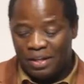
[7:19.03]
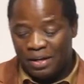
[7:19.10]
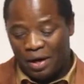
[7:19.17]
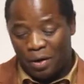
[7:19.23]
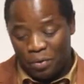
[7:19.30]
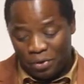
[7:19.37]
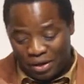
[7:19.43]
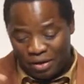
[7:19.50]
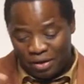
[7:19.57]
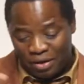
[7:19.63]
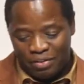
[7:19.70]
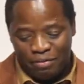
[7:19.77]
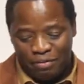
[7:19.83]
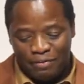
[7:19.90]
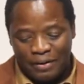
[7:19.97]
I'll give
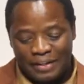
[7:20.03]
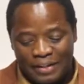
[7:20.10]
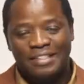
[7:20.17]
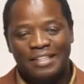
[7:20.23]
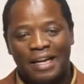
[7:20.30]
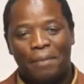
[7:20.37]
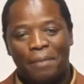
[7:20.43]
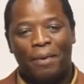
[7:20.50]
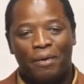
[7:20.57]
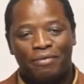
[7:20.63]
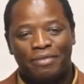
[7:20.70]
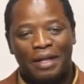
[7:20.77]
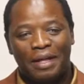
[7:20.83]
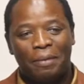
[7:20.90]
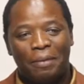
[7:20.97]
the first number
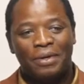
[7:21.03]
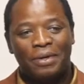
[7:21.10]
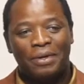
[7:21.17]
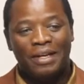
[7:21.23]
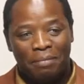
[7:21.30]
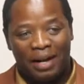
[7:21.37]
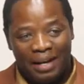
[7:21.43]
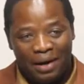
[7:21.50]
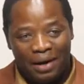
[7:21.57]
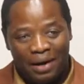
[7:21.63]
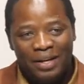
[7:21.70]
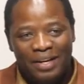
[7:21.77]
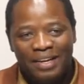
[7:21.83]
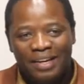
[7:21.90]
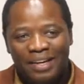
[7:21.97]
of them in
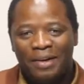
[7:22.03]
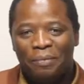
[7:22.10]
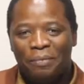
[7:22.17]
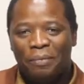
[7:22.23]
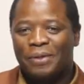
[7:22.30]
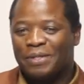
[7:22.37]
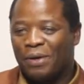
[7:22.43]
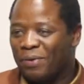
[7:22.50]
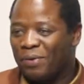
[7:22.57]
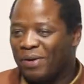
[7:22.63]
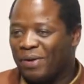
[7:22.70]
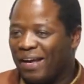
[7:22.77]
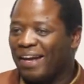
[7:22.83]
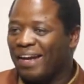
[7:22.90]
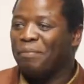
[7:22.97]
Malawi, because I'll
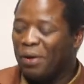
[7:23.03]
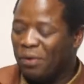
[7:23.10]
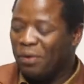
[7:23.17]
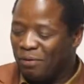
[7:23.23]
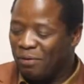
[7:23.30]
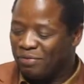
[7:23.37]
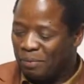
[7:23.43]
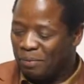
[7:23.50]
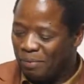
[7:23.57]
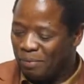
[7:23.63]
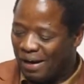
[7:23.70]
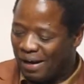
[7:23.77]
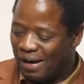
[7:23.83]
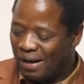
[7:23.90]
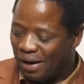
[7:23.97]
carry many of them to
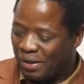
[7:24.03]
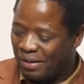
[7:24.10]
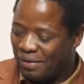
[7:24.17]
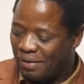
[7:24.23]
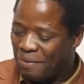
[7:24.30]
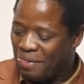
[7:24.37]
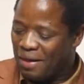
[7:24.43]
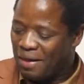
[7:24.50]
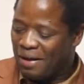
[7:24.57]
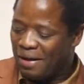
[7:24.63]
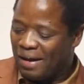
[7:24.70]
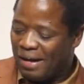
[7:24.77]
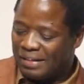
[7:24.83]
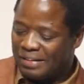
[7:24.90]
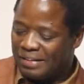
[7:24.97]
Malawi.
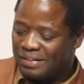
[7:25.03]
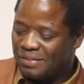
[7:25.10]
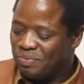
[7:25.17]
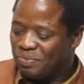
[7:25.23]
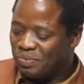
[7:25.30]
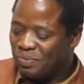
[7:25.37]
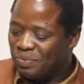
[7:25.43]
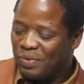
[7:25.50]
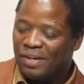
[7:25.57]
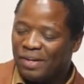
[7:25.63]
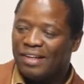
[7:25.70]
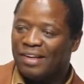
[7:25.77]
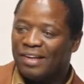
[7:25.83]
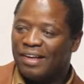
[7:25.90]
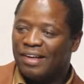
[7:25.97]
And
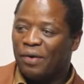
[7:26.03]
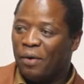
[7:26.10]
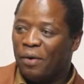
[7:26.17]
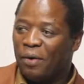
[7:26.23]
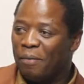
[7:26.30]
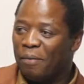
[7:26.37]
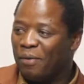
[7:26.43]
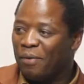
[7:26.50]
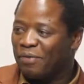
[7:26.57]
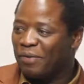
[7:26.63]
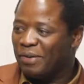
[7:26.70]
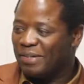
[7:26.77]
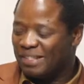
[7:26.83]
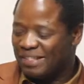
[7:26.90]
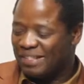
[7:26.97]
home, of
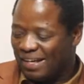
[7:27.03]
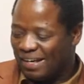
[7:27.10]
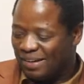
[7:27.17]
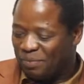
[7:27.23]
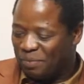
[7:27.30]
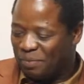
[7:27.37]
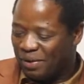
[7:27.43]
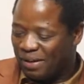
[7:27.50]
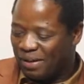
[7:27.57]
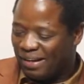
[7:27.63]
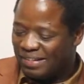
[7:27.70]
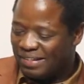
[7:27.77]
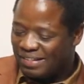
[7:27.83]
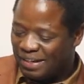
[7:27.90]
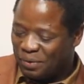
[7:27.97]
course, charity
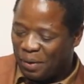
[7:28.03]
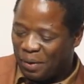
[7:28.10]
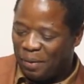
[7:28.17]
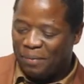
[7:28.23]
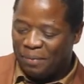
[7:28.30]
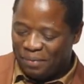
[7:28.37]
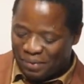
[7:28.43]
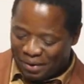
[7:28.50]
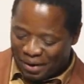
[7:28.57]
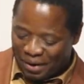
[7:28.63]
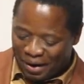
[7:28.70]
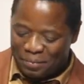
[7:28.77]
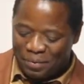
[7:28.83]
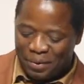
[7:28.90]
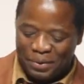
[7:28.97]
begins at home.
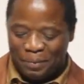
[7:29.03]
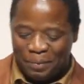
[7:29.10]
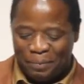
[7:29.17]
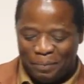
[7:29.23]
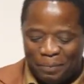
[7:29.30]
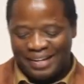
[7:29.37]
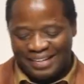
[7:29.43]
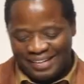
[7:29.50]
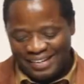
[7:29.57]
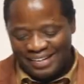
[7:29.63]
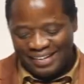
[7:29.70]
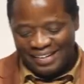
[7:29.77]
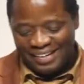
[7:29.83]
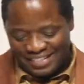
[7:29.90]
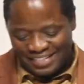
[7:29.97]
I'm going to bring
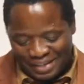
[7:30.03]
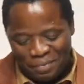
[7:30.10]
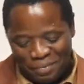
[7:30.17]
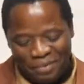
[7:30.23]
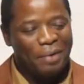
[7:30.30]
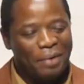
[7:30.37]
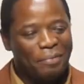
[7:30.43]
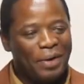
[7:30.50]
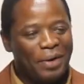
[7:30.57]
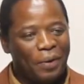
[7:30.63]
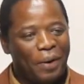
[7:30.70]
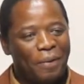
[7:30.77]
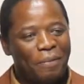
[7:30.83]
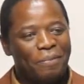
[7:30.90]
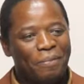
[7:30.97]
some of them at
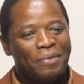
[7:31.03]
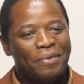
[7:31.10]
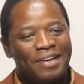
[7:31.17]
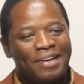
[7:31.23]
home.